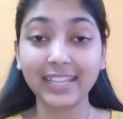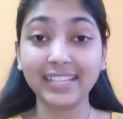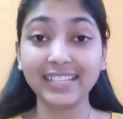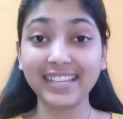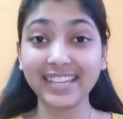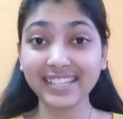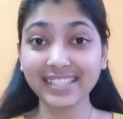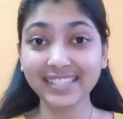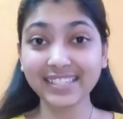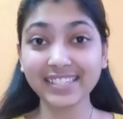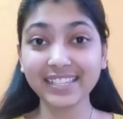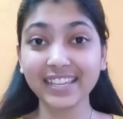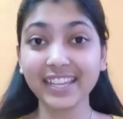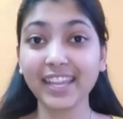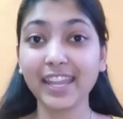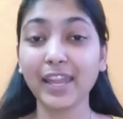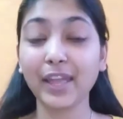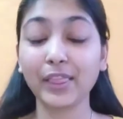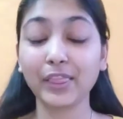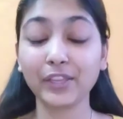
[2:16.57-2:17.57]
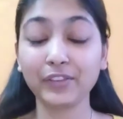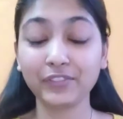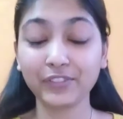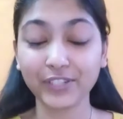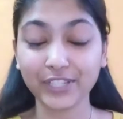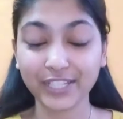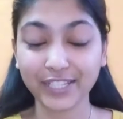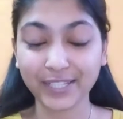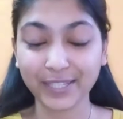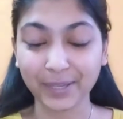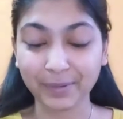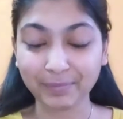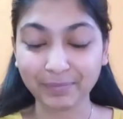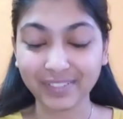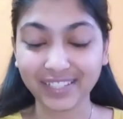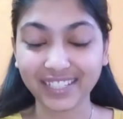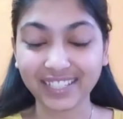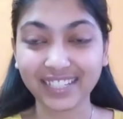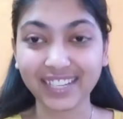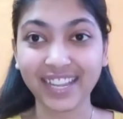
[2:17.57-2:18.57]
let's see the first
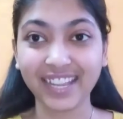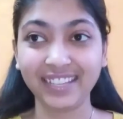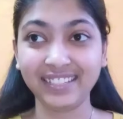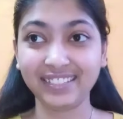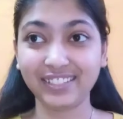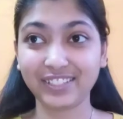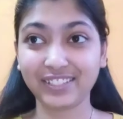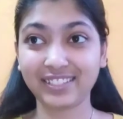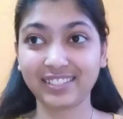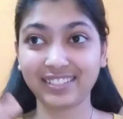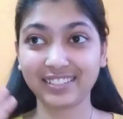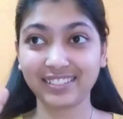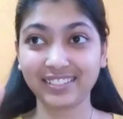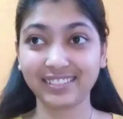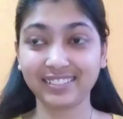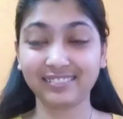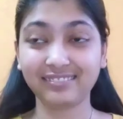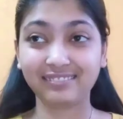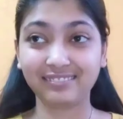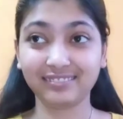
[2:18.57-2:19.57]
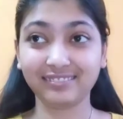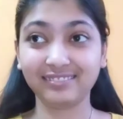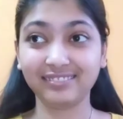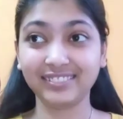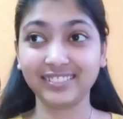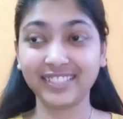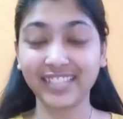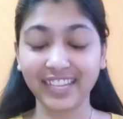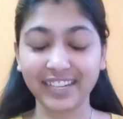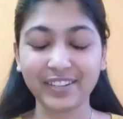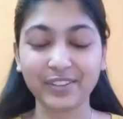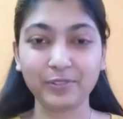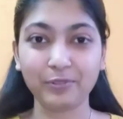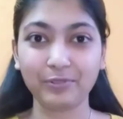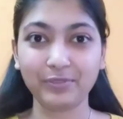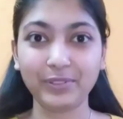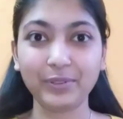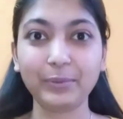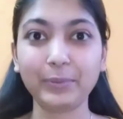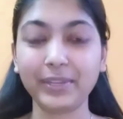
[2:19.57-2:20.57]
number and just get it
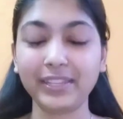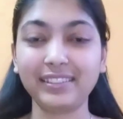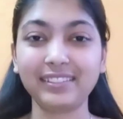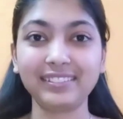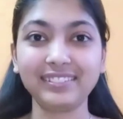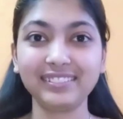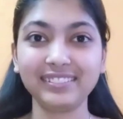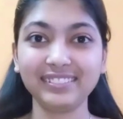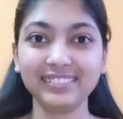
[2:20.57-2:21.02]
over with.